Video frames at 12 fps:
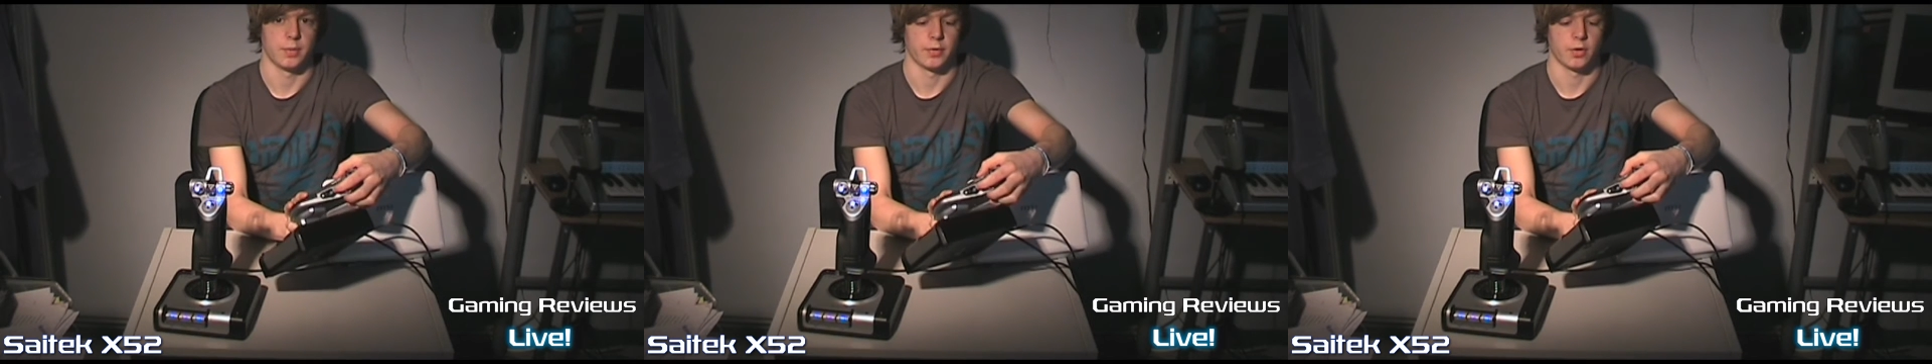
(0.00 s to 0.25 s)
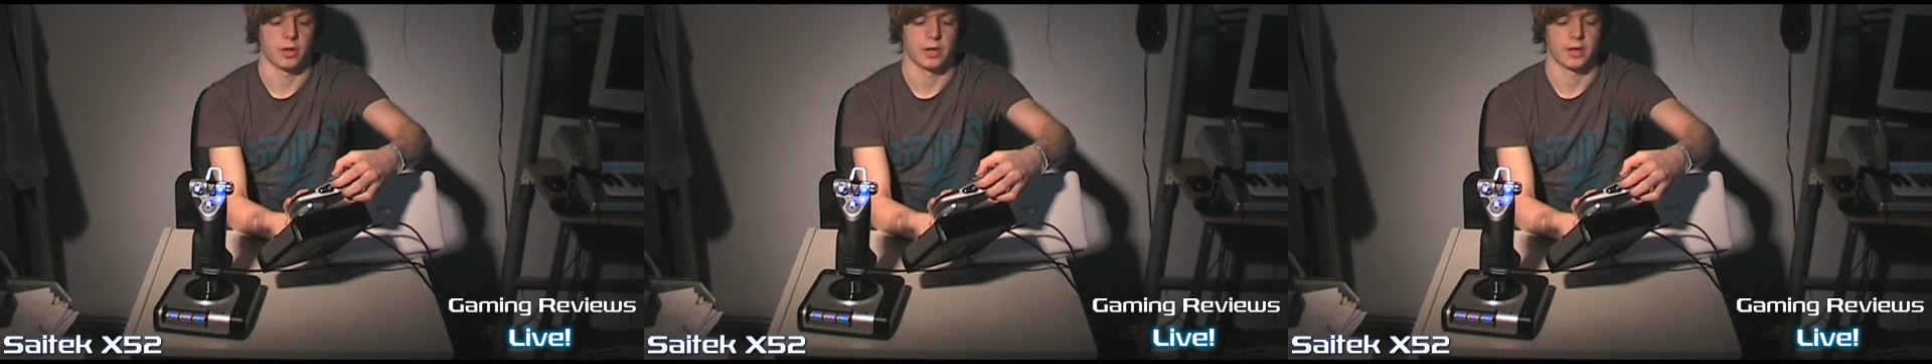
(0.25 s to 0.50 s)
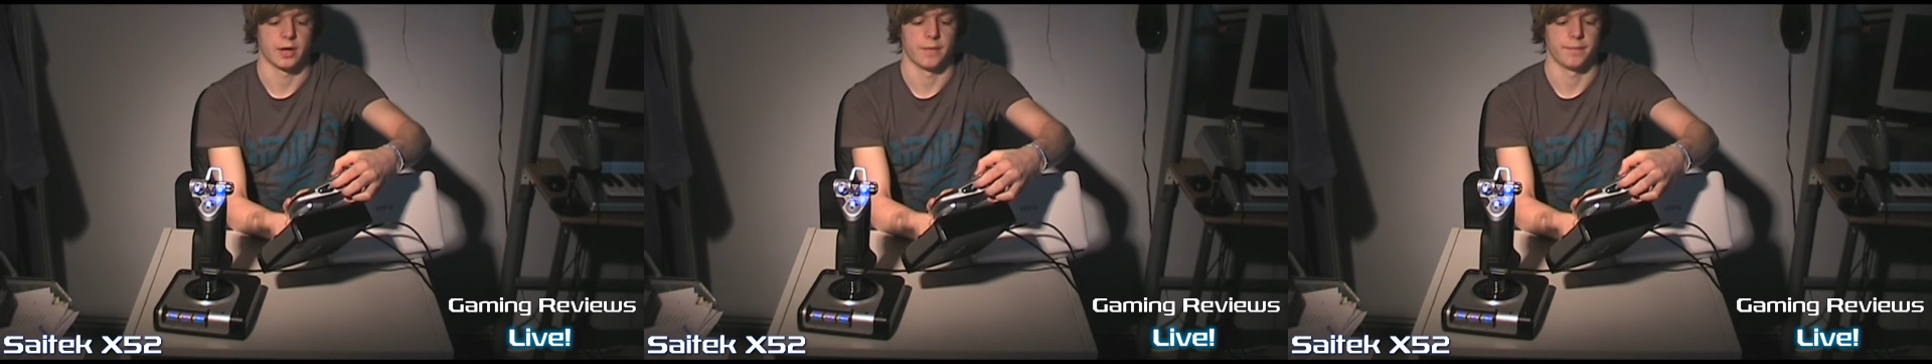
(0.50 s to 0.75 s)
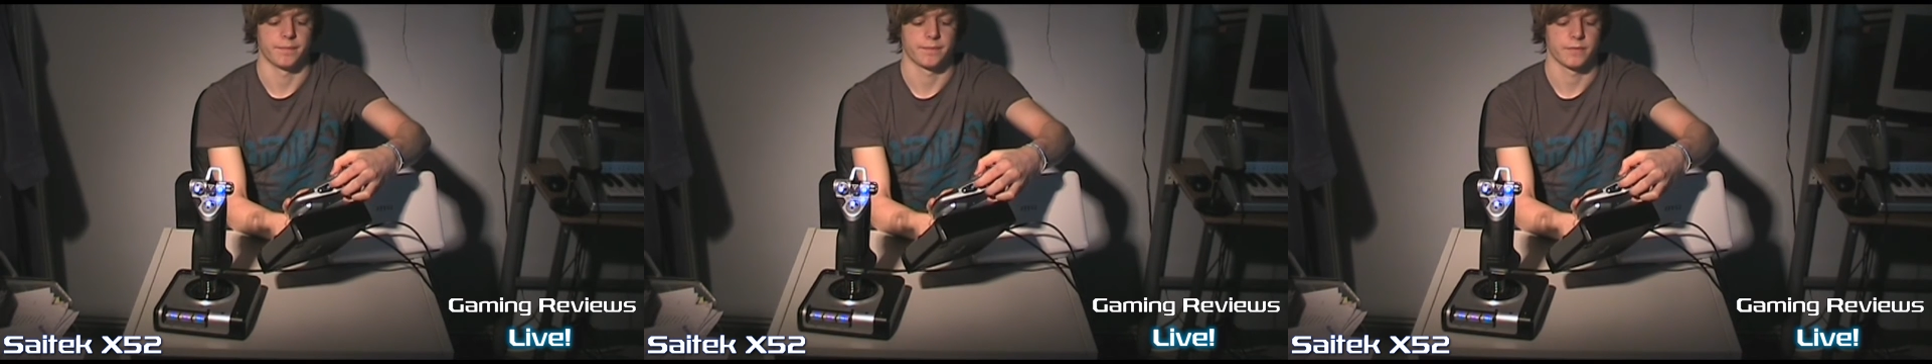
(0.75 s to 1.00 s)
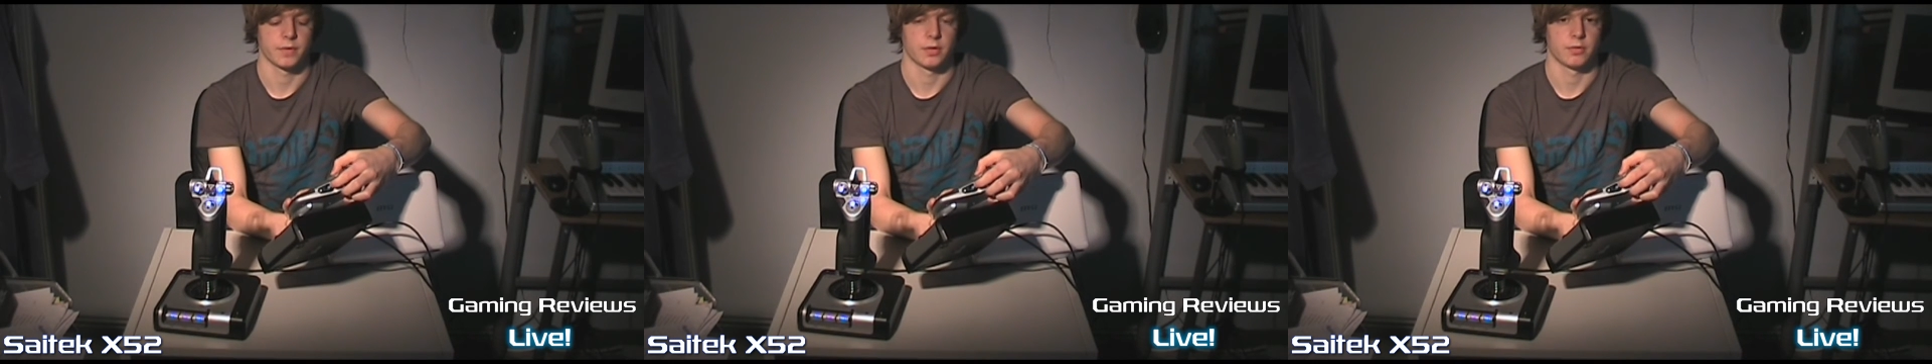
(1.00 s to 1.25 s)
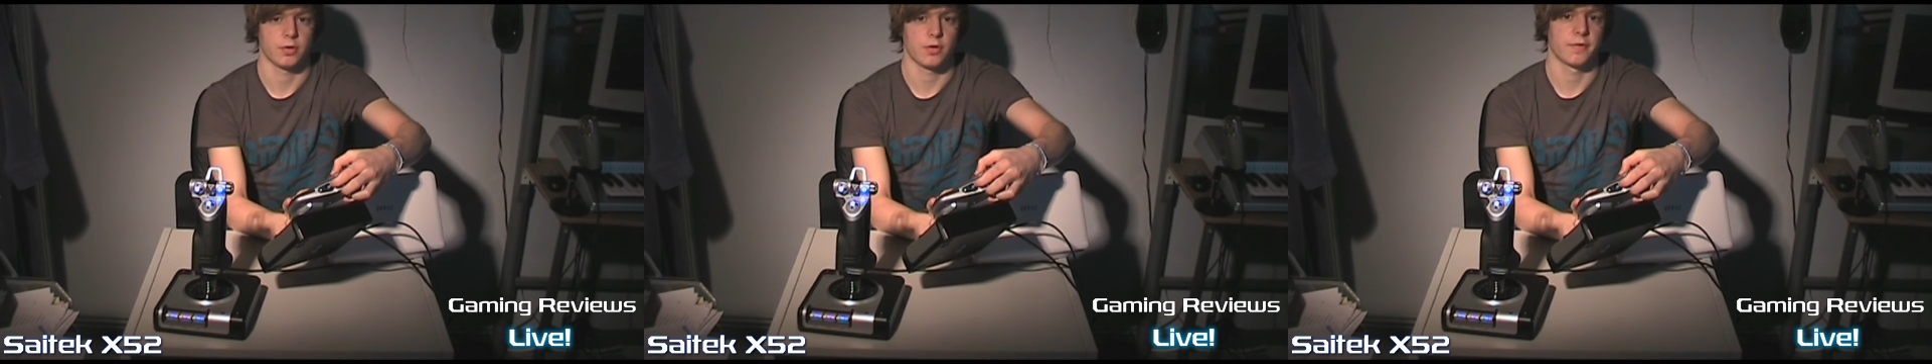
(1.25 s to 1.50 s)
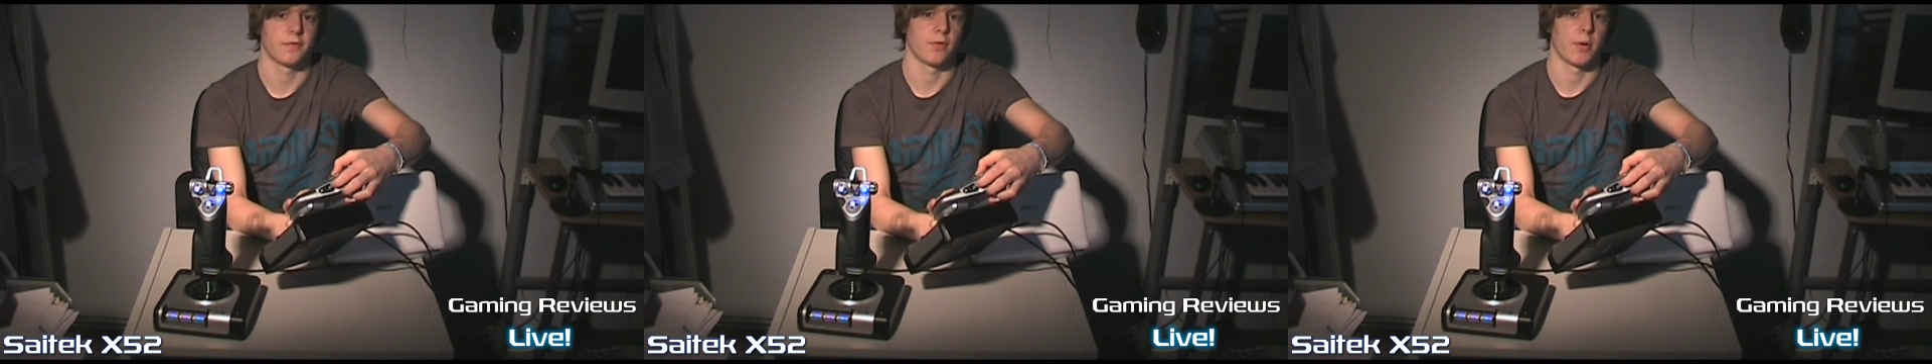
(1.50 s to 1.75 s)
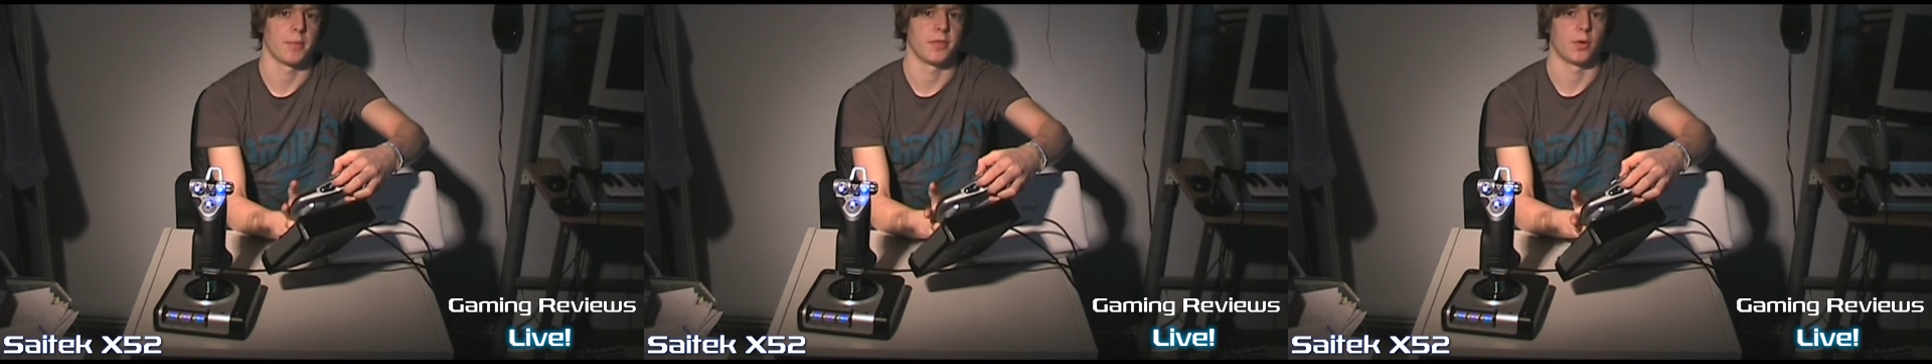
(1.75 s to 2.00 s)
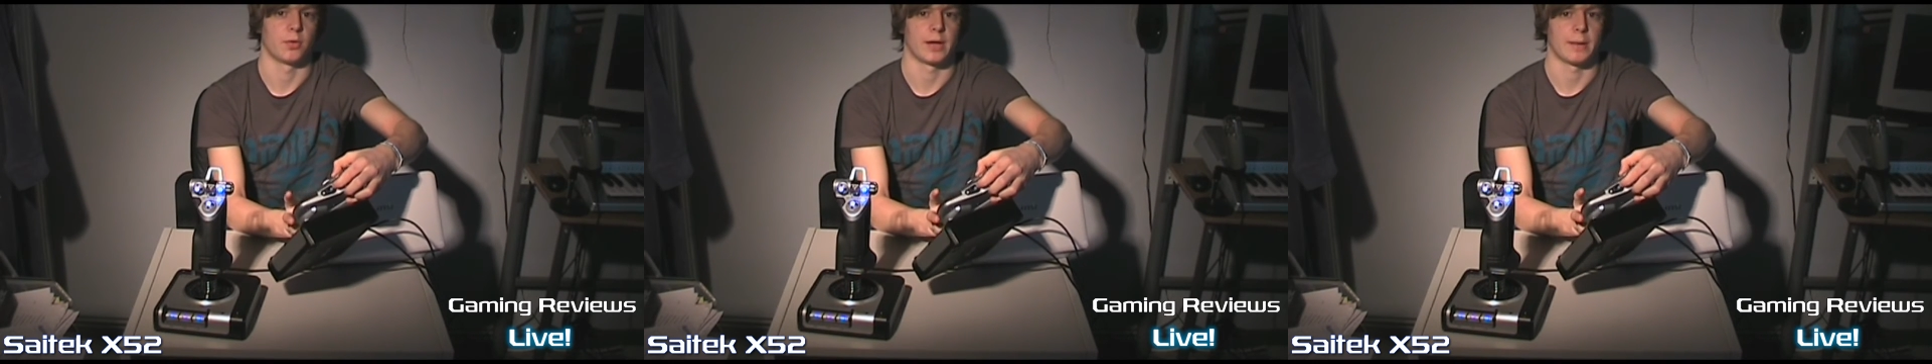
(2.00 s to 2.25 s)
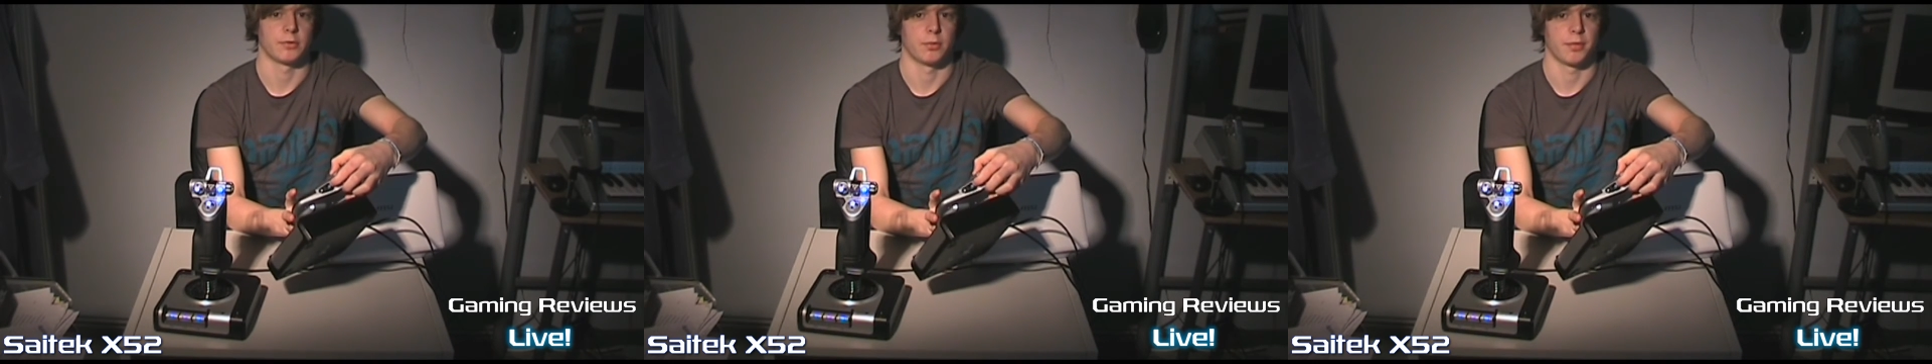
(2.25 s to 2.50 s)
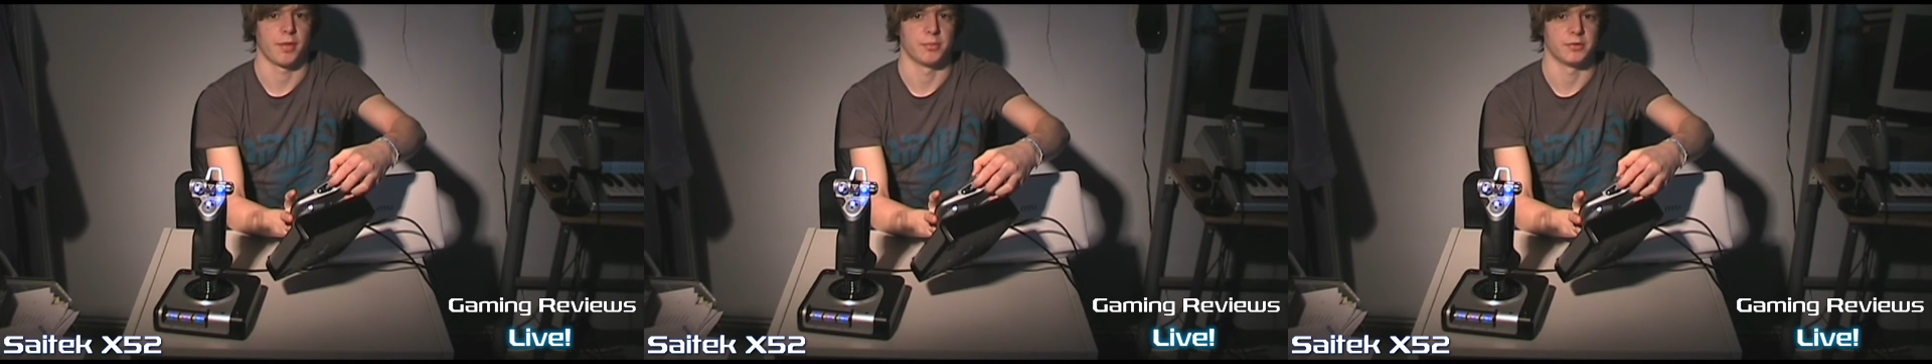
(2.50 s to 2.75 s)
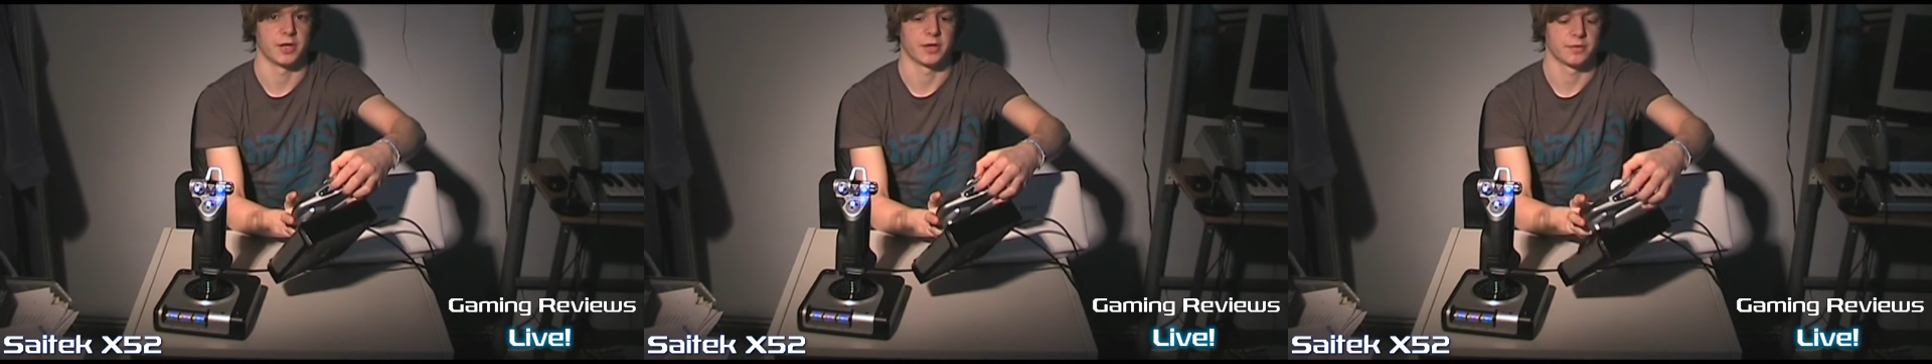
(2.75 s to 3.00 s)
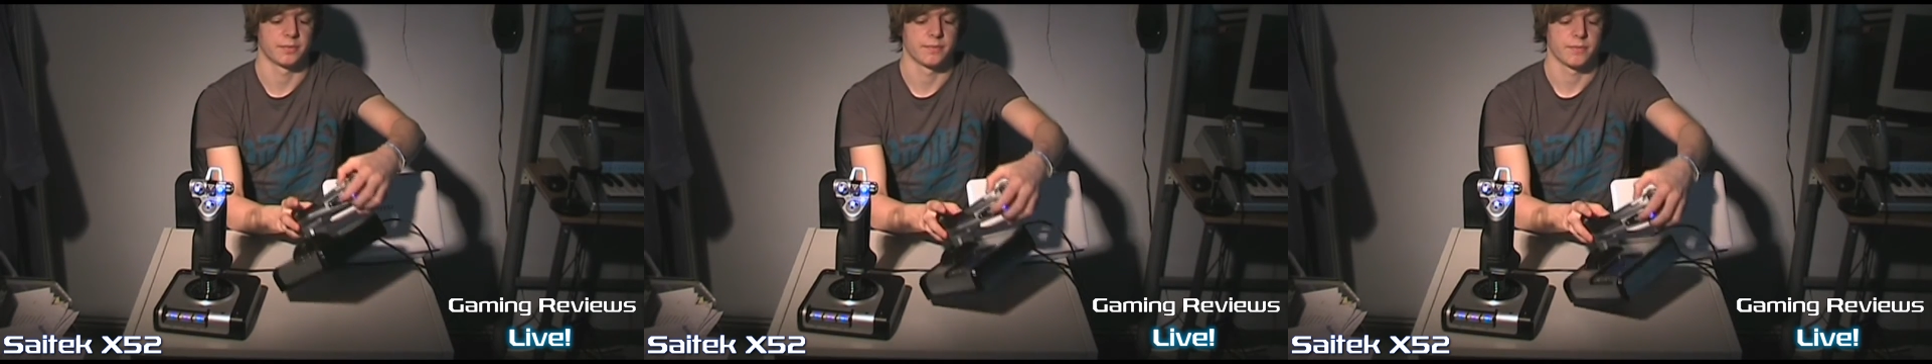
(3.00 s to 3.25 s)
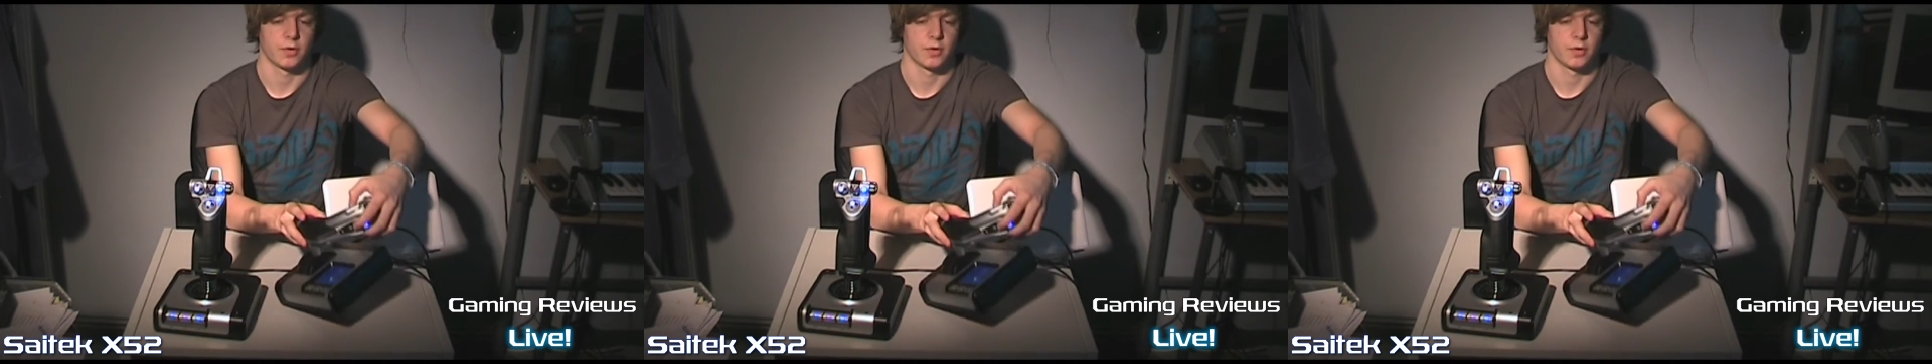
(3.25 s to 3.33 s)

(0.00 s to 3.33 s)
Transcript: here we've got like if you remember the old laptop thumbsticks,